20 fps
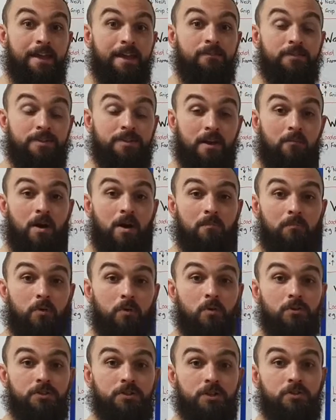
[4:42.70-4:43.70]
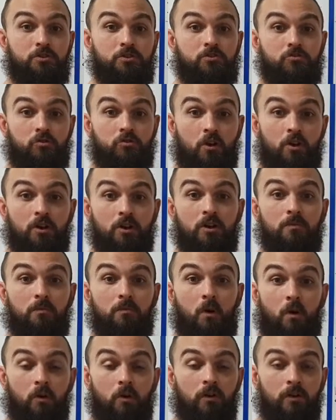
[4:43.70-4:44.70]
If someone puts a strong
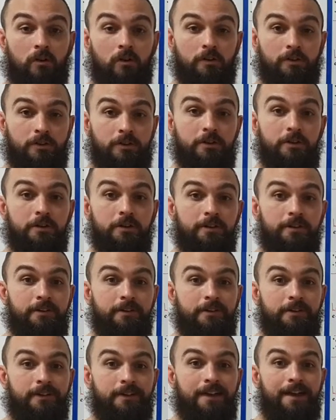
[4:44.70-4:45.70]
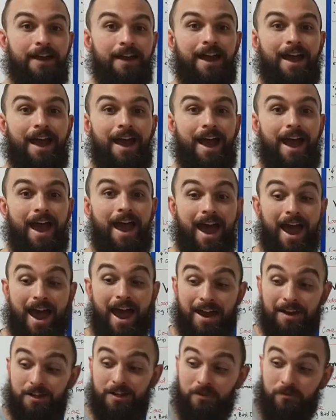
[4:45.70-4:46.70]
Kimura on you,
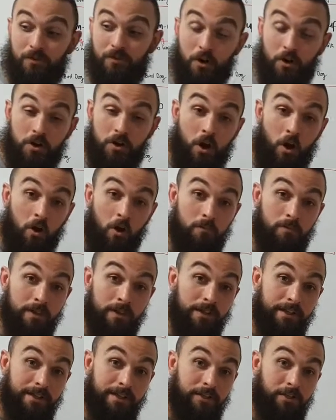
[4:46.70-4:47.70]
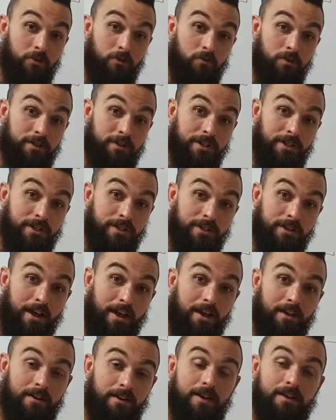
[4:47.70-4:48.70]
and you've got no ability to resist
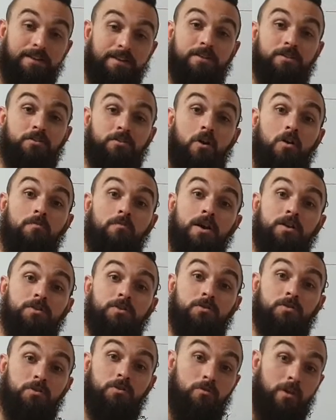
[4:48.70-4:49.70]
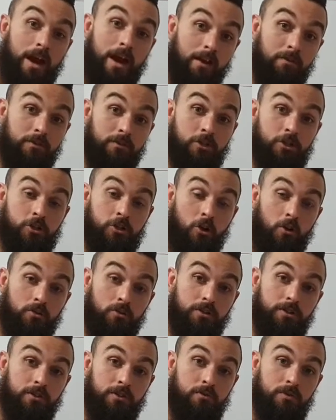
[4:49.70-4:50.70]
that, and there's no muscles around the
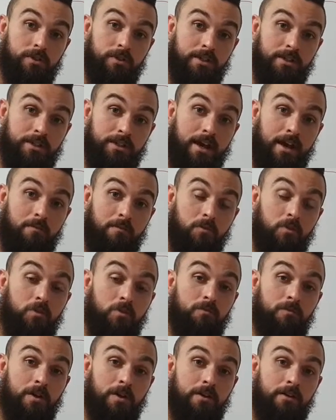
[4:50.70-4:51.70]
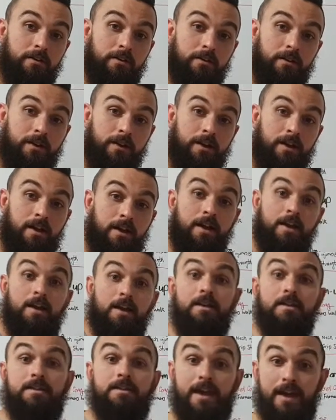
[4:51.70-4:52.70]
shoulder to resist that movement,
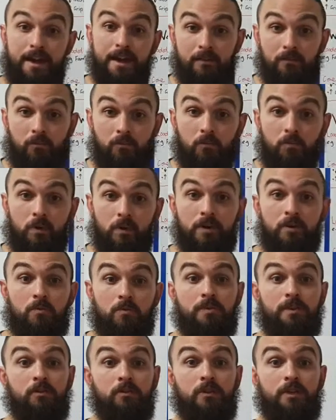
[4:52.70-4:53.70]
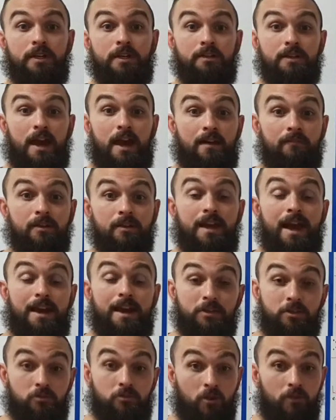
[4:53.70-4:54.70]
then we could be looking to have a
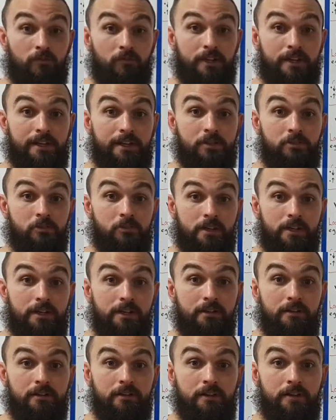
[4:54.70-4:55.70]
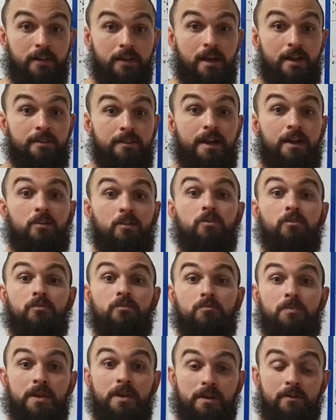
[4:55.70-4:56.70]
catastrophic injury that could
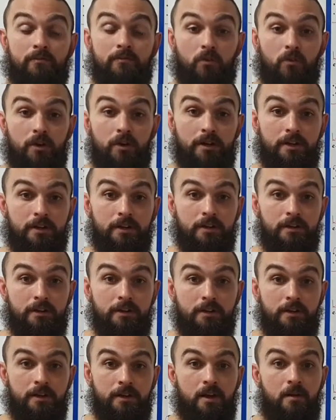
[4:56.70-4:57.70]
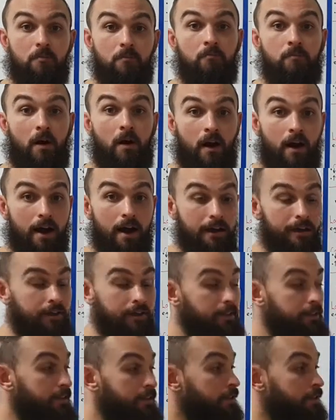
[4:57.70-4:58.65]
have been avoided by